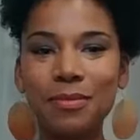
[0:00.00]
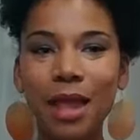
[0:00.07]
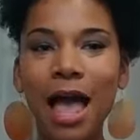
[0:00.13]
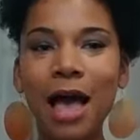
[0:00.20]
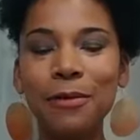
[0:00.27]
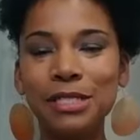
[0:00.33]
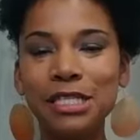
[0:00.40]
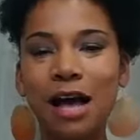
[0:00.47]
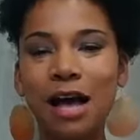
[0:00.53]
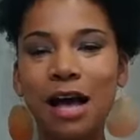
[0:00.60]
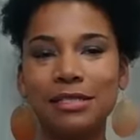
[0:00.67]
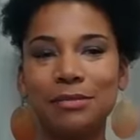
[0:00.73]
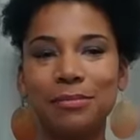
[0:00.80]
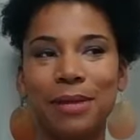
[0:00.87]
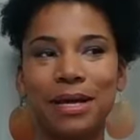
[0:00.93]
I was talking
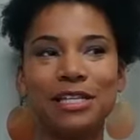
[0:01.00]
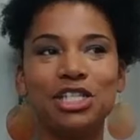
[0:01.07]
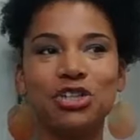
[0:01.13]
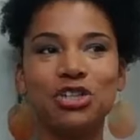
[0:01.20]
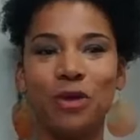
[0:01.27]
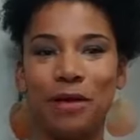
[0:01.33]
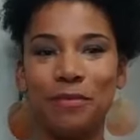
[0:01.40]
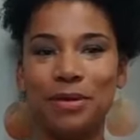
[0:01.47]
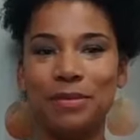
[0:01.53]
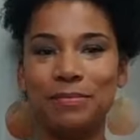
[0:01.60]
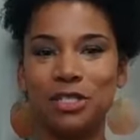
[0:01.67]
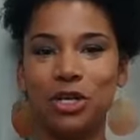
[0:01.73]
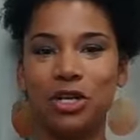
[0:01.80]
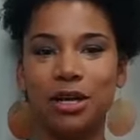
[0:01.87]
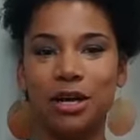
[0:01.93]
to my Instagram peeps
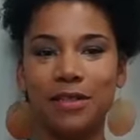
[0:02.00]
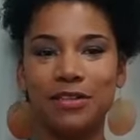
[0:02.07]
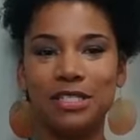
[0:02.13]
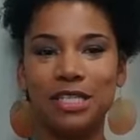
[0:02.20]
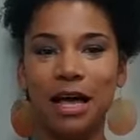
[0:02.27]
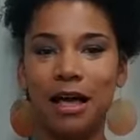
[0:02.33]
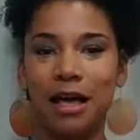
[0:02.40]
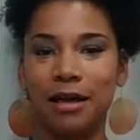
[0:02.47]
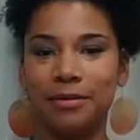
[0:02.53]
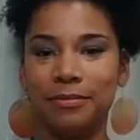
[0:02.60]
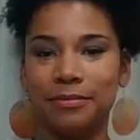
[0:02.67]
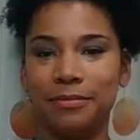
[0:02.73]
on the other side.